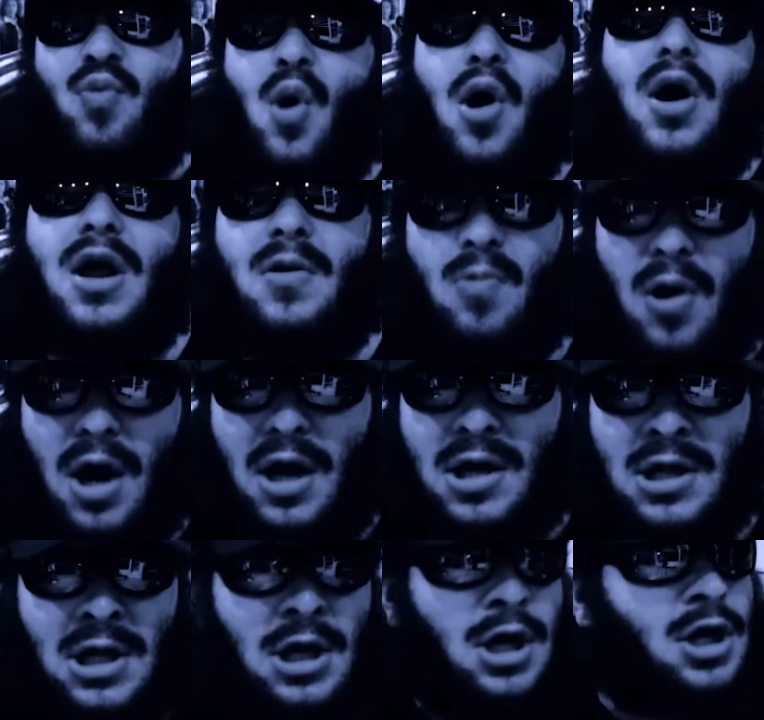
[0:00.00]
wording was.
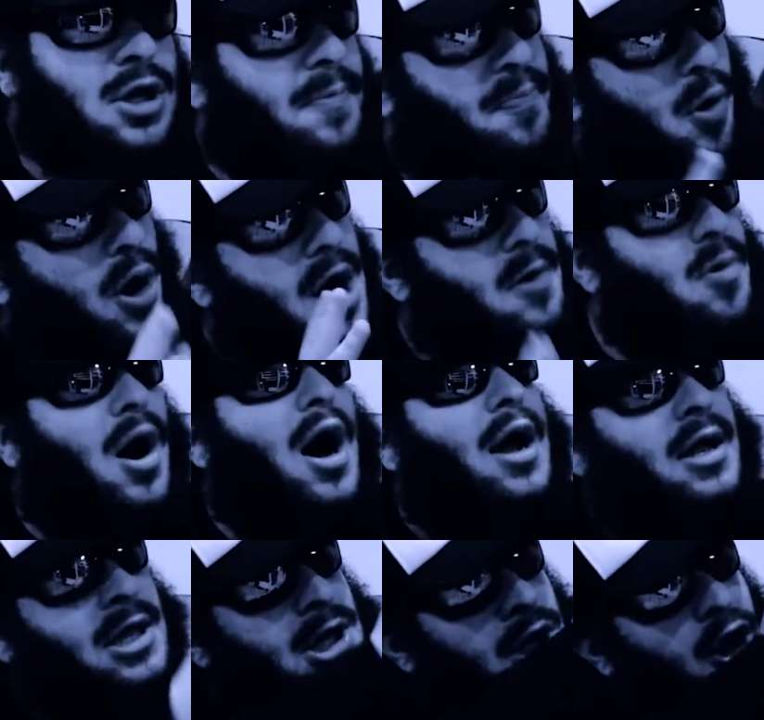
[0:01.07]
The point
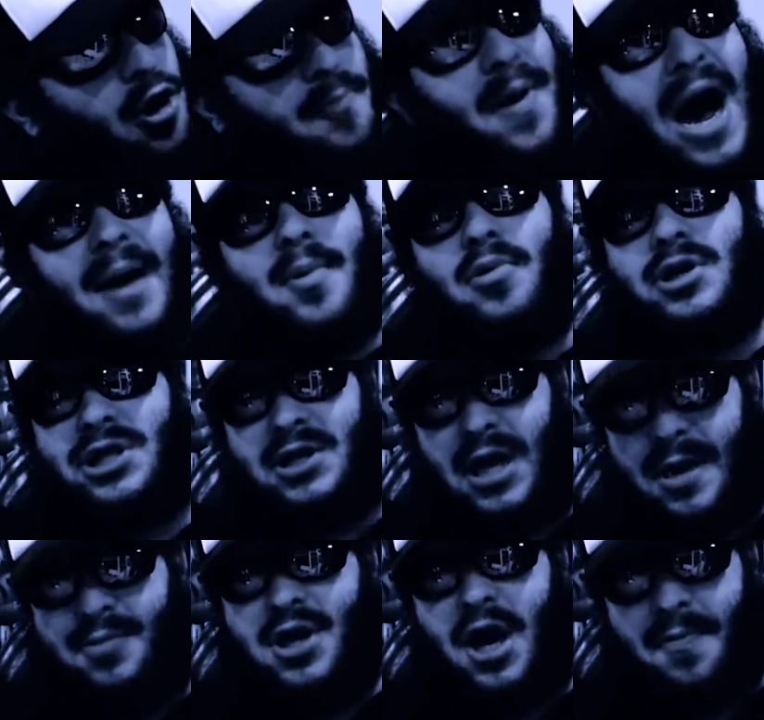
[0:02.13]
was, Obama was a
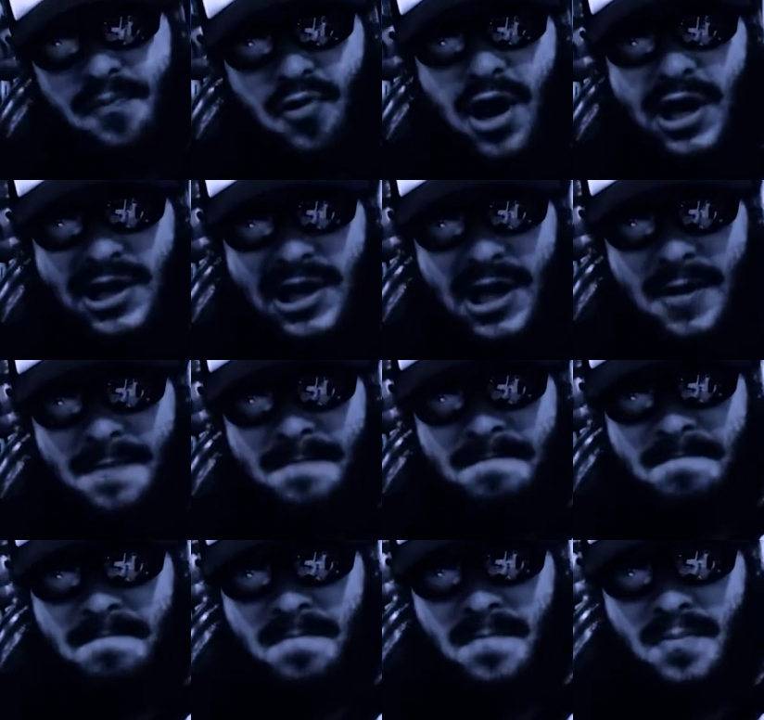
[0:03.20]
lame duck president.
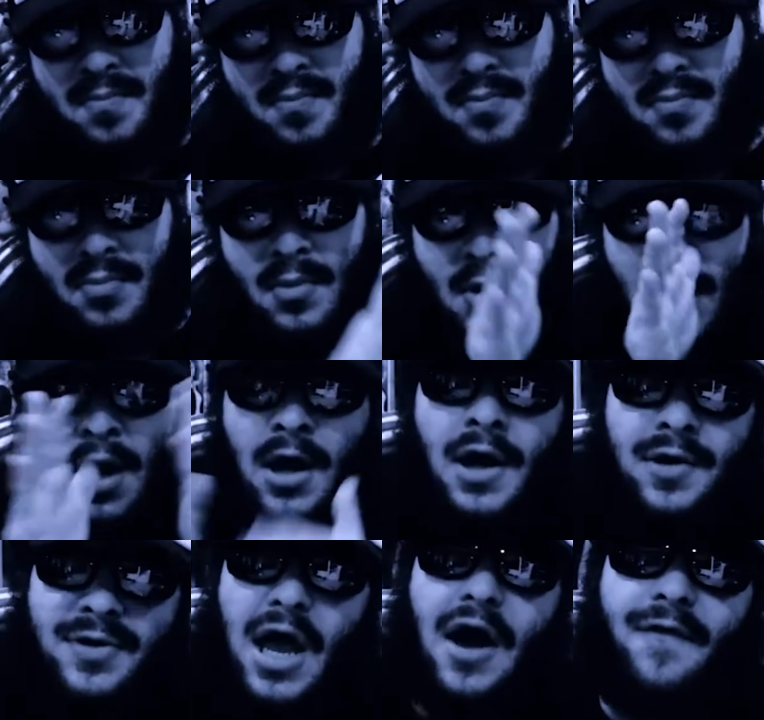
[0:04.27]

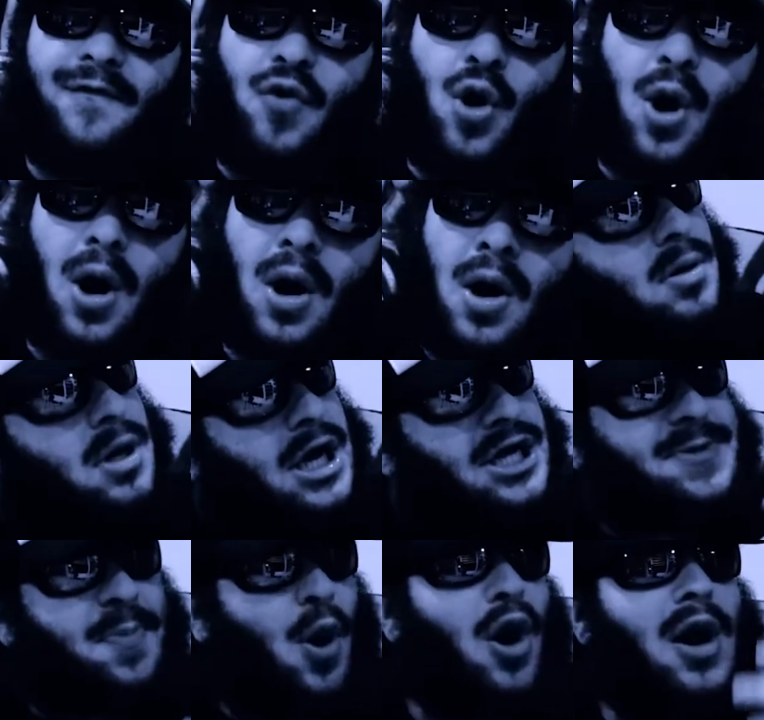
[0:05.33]
Therefore,
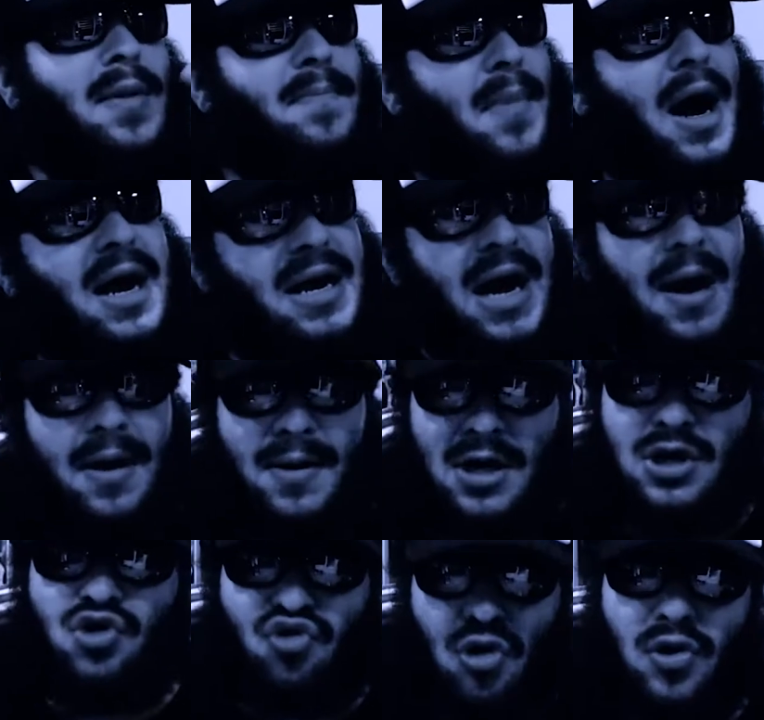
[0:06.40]
his party might not
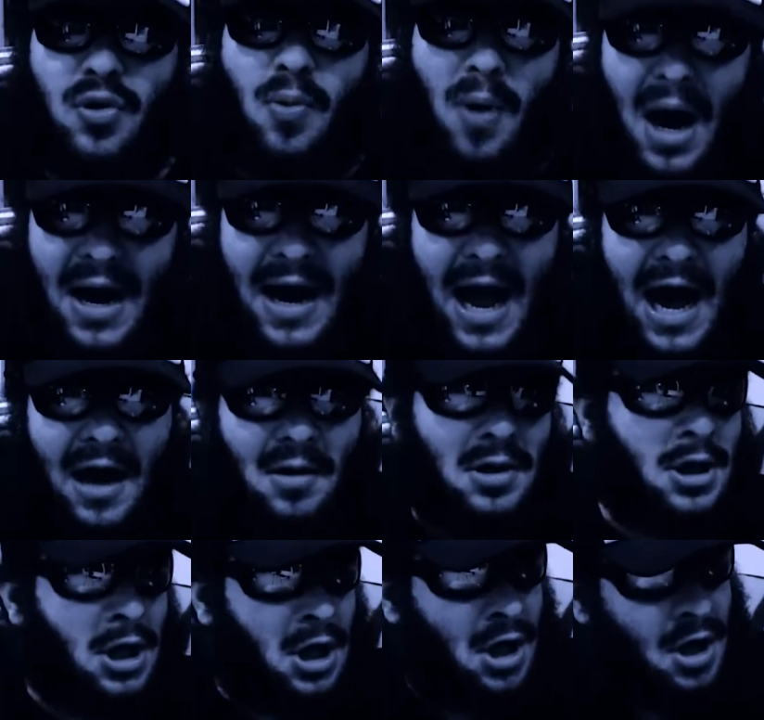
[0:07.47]
control the White
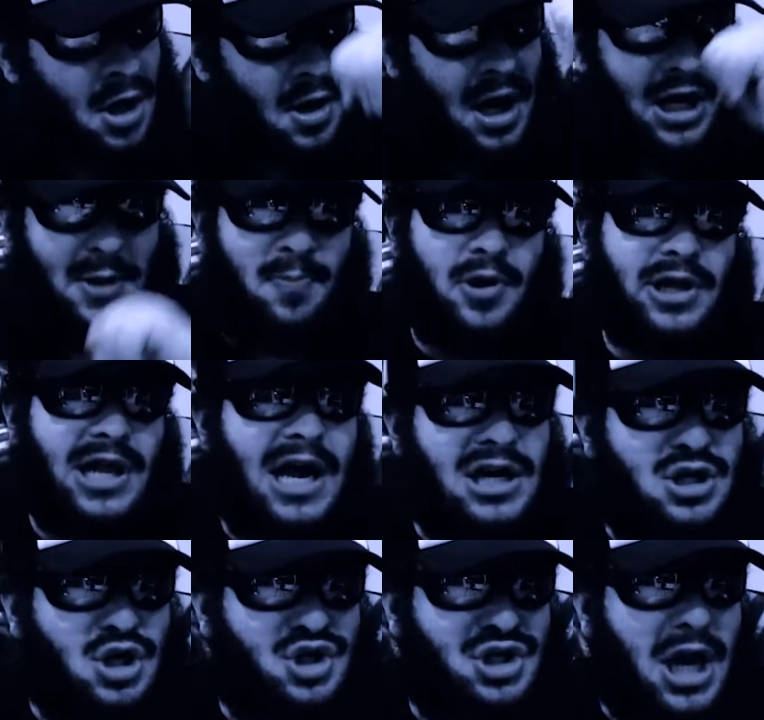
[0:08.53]
House next
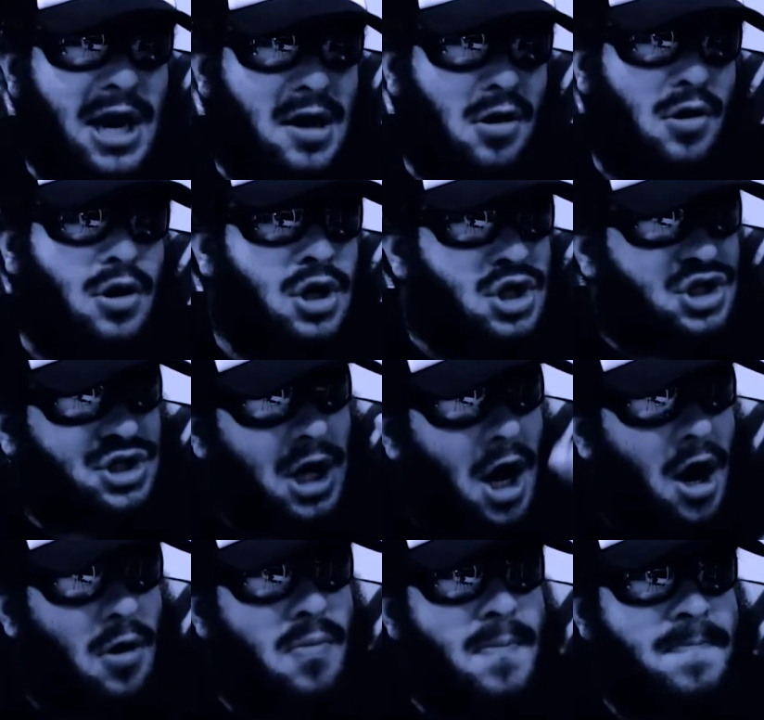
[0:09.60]
presidential cycle.
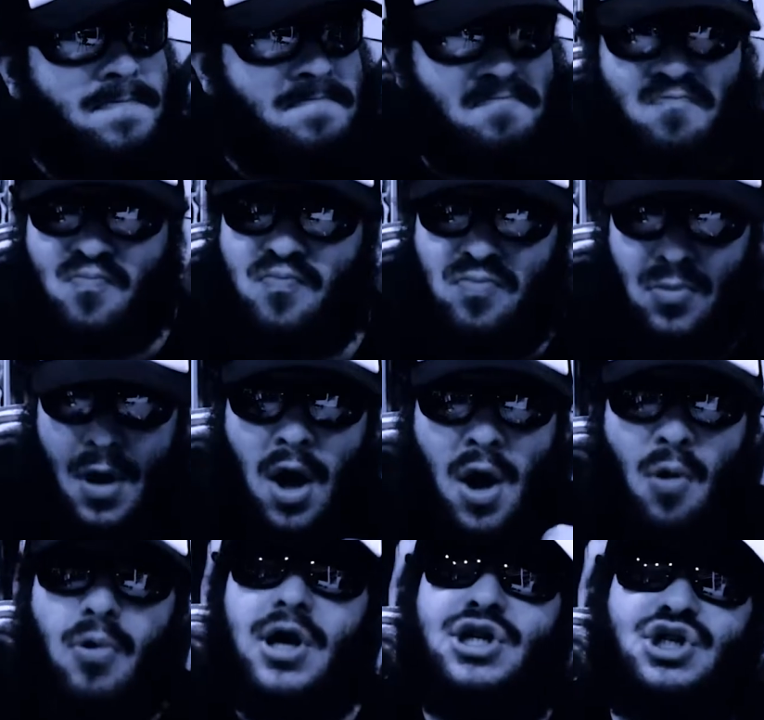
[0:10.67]
So
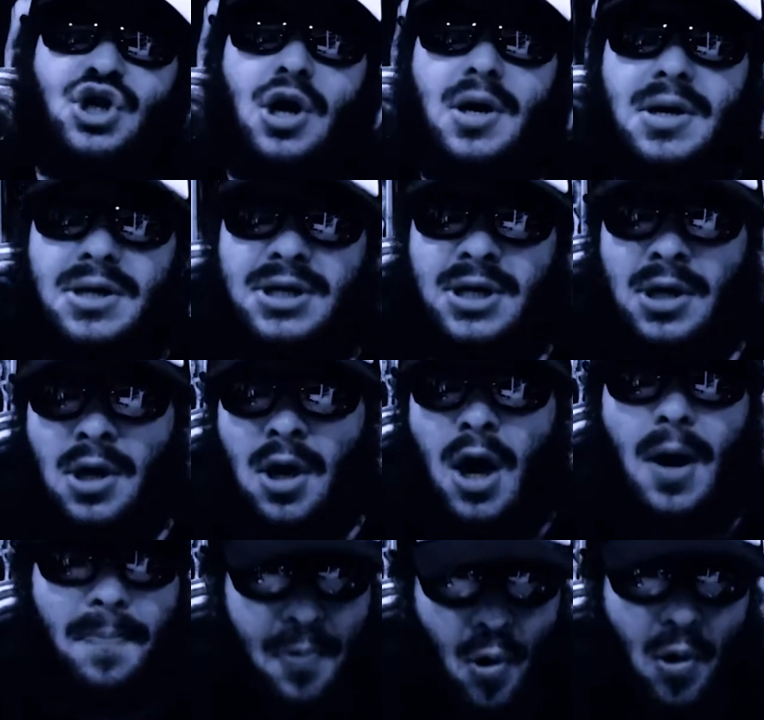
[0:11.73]
we shouldn't
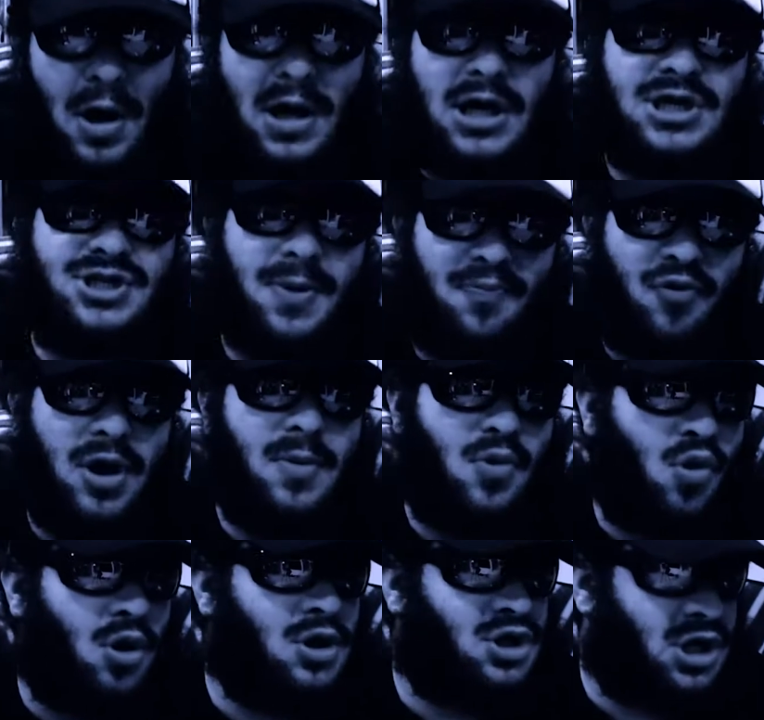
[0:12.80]
appoint a Supreme
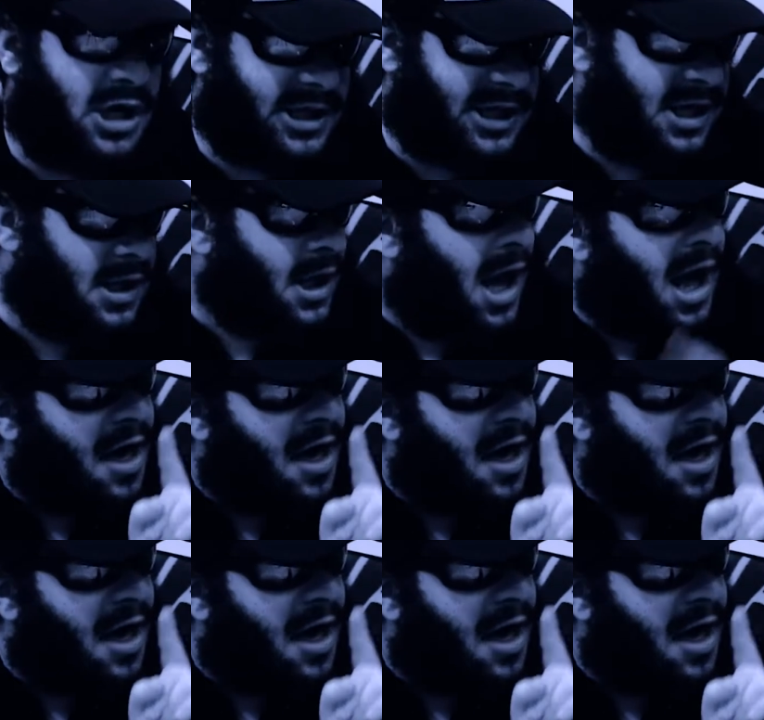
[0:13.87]
Court justice.